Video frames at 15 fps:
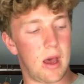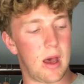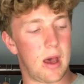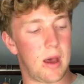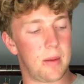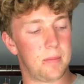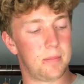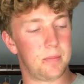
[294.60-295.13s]

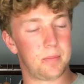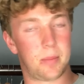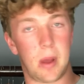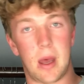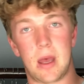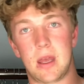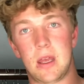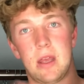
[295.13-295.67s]

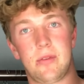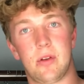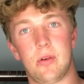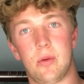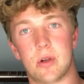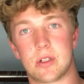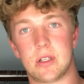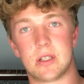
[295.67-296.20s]
But if you're
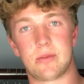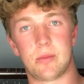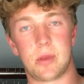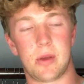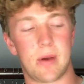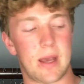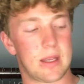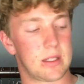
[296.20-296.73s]
watching this from
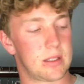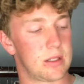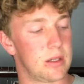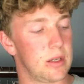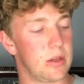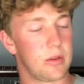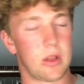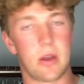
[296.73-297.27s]
US,
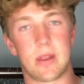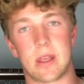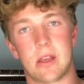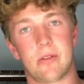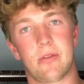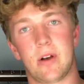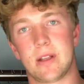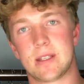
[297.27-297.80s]
you'll know that you
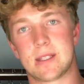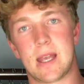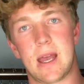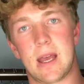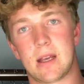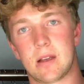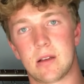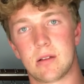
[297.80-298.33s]
can find this
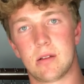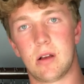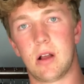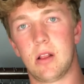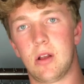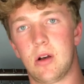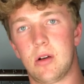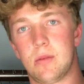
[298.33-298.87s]
tag a
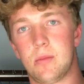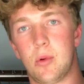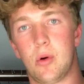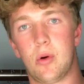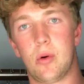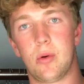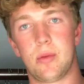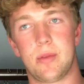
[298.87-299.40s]
lot
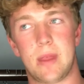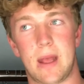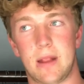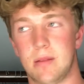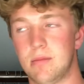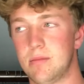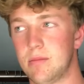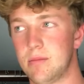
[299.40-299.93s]
more
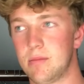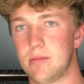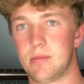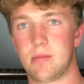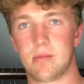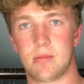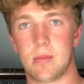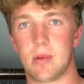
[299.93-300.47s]
than
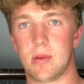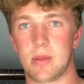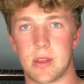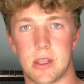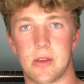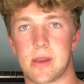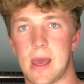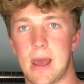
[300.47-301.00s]

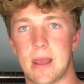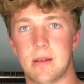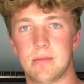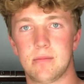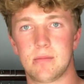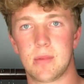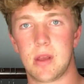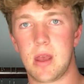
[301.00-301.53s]
the UK.
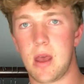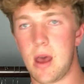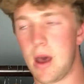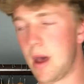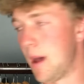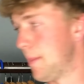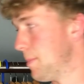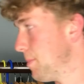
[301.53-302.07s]

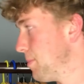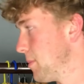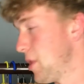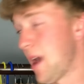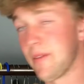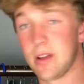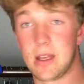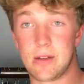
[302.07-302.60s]
You
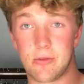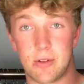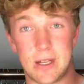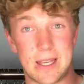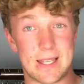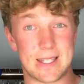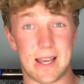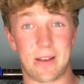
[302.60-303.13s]
have it really
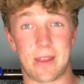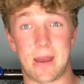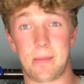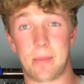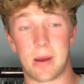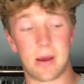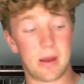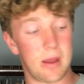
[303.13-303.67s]
easy out there,
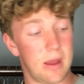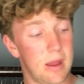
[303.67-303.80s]
but